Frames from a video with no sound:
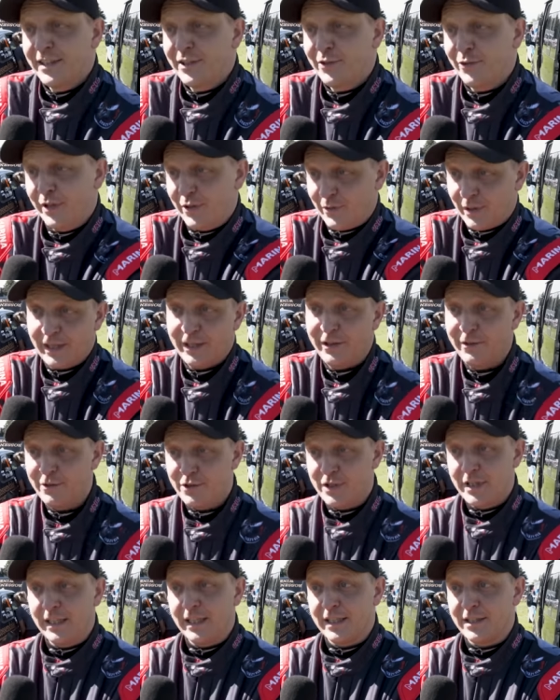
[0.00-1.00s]
doing Rally New
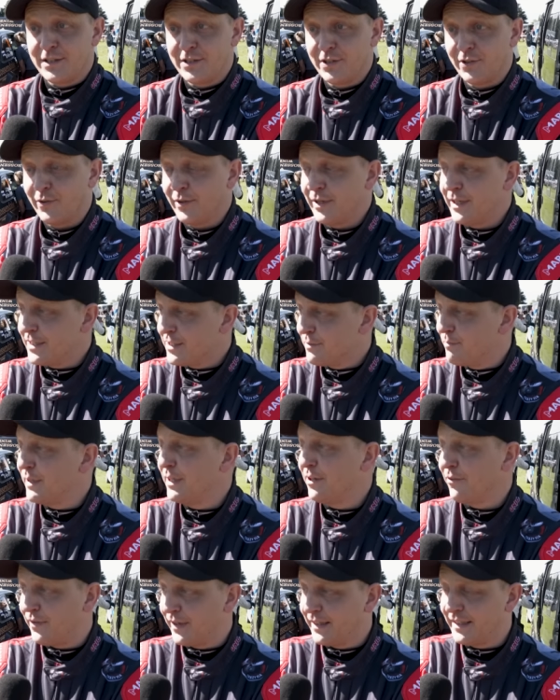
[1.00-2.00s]
Zealand, so it's
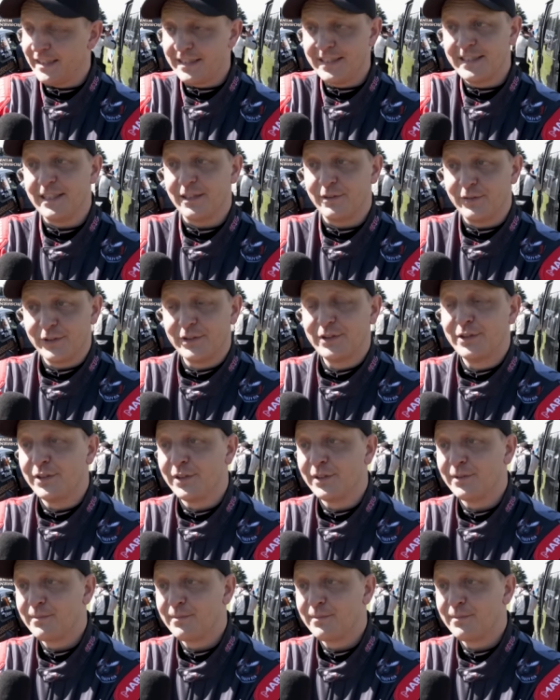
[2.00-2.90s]
been a fantastic for sure.